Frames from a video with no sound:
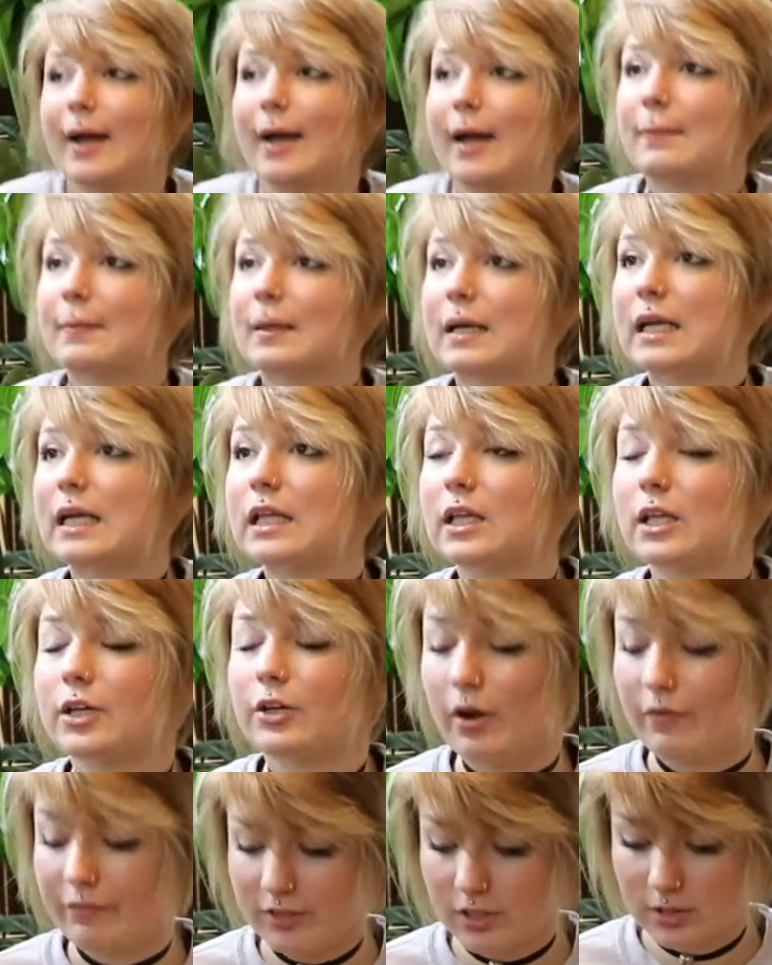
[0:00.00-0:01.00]
am gonna
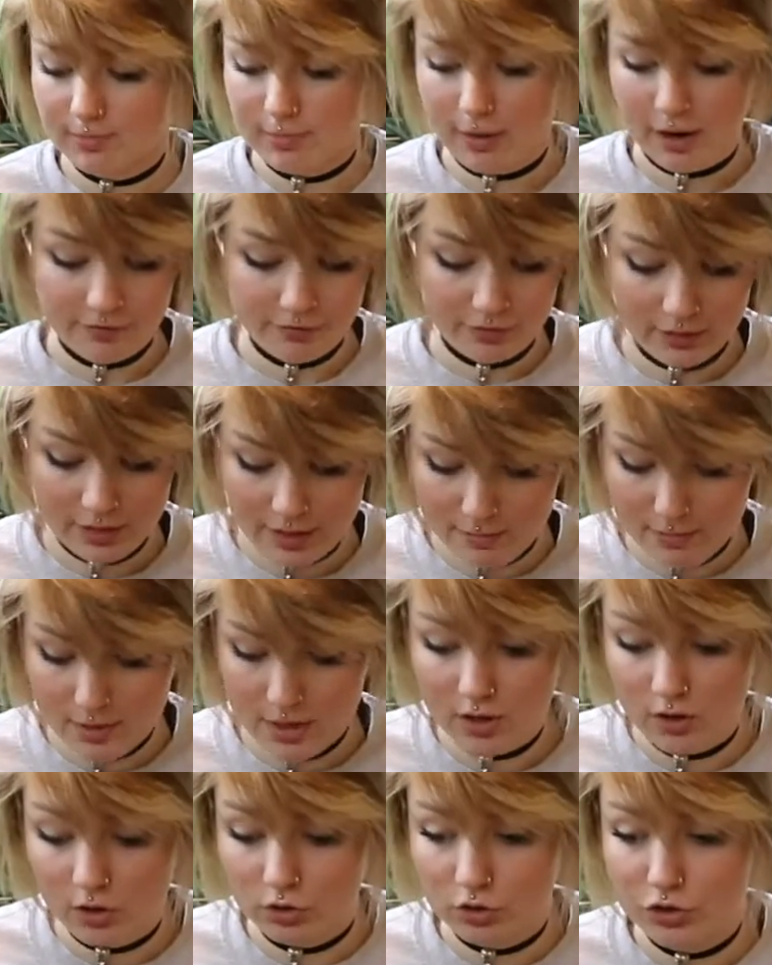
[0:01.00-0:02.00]
clear off a spot for them
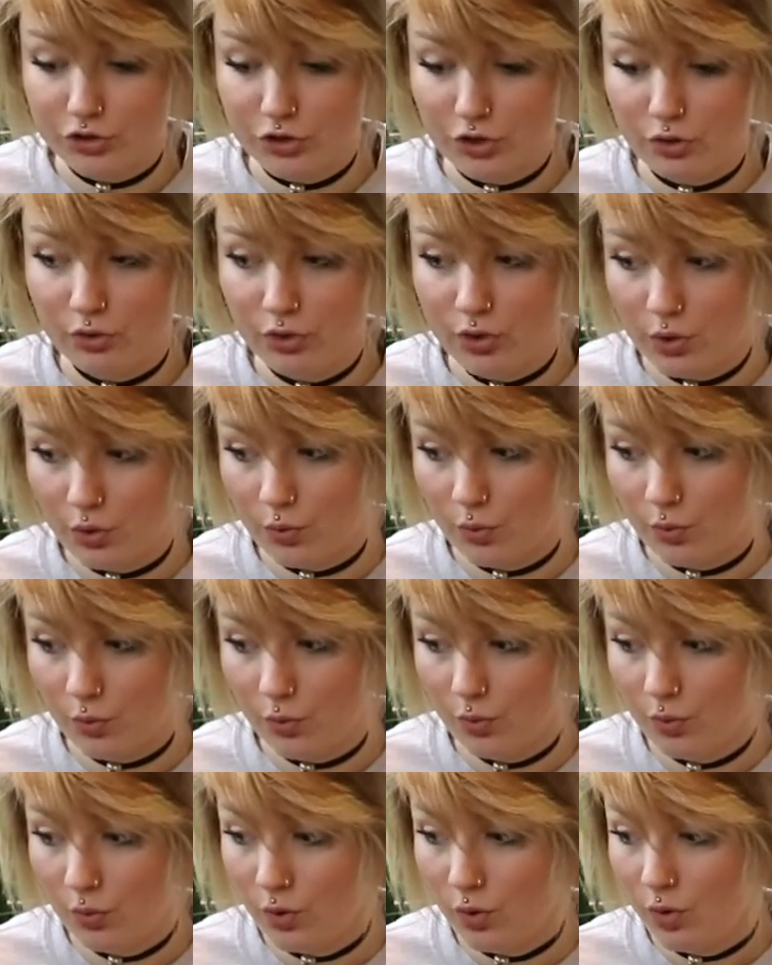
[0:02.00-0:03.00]
and I'll show you
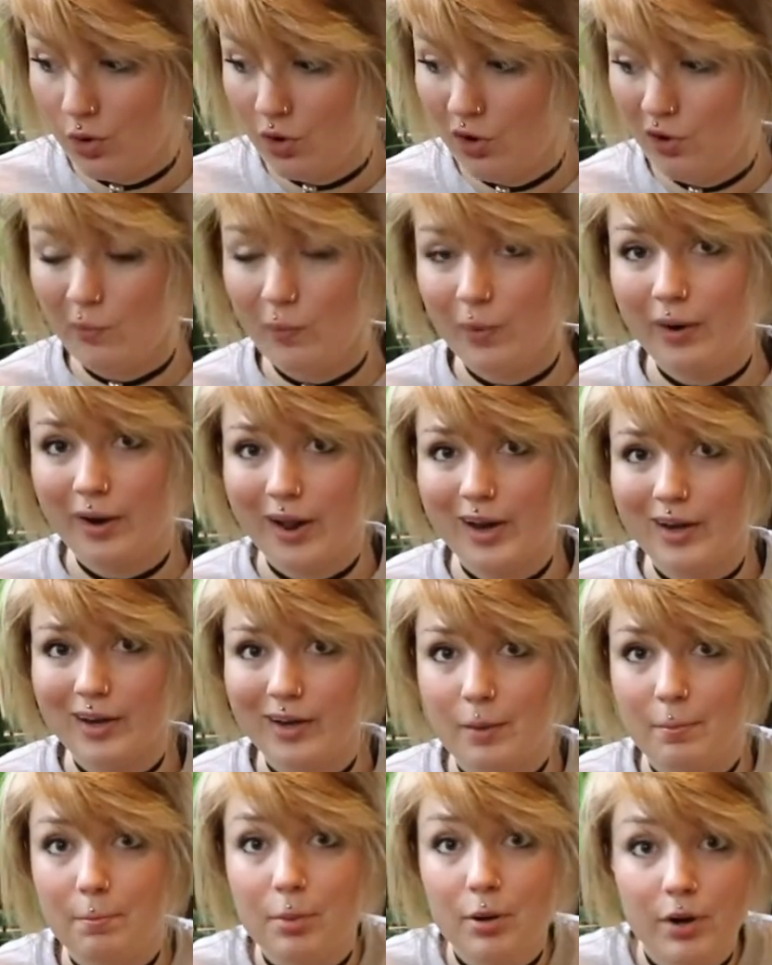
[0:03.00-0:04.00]
where I
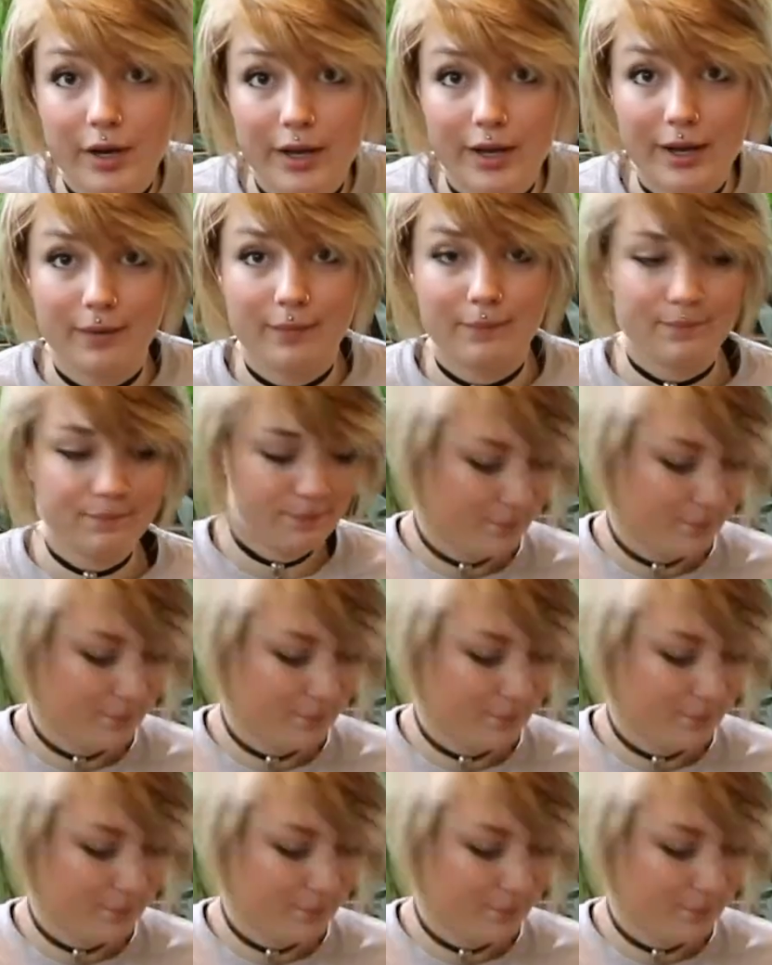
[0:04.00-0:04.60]
ended up putting them.